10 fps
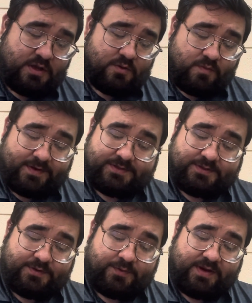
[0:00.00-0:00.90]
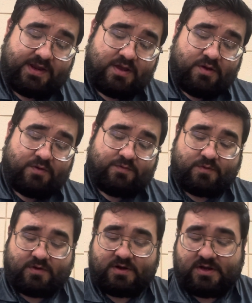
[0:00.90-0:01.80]
1, 2, 3,
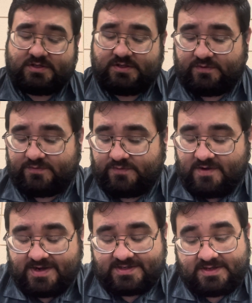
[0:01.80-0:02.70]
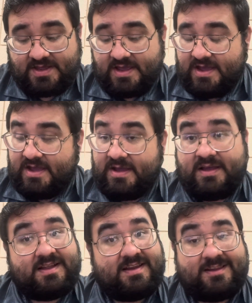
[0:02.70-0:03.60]
4 to the front.
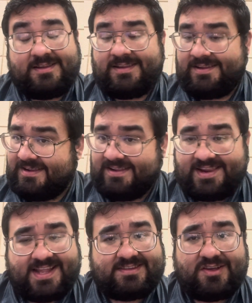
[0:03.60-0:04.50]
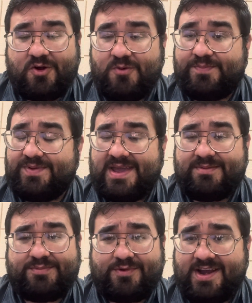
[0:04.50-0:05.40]
Let's hope
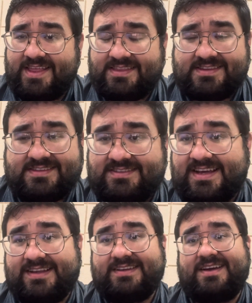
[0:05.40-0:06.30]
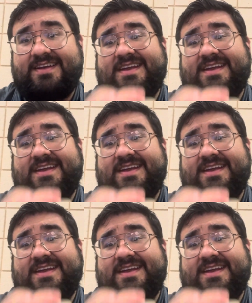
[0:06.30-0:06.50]
and pray that this is not a dud,